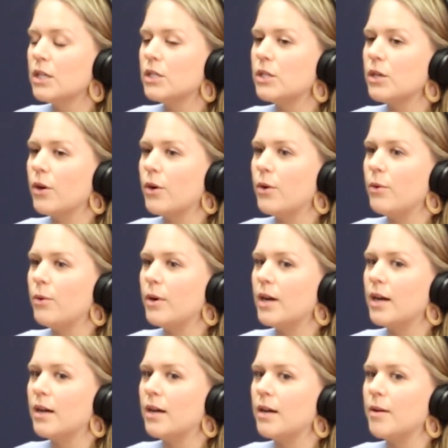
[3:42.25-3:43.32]
So
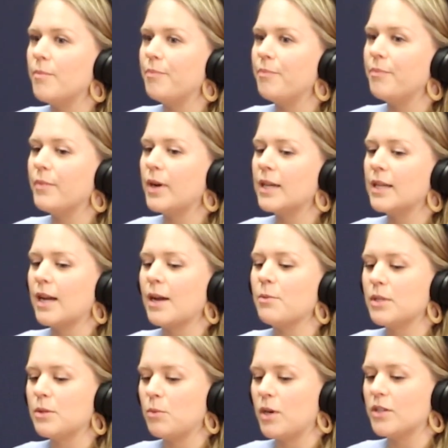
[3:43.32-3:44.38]
I
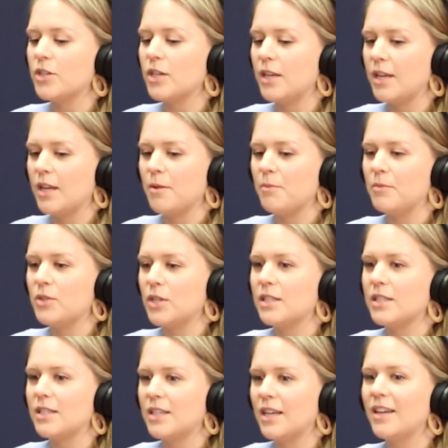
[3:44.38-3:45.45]
was watching him
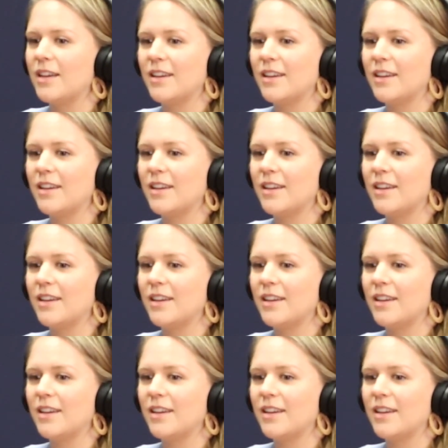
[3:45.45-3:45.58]
just,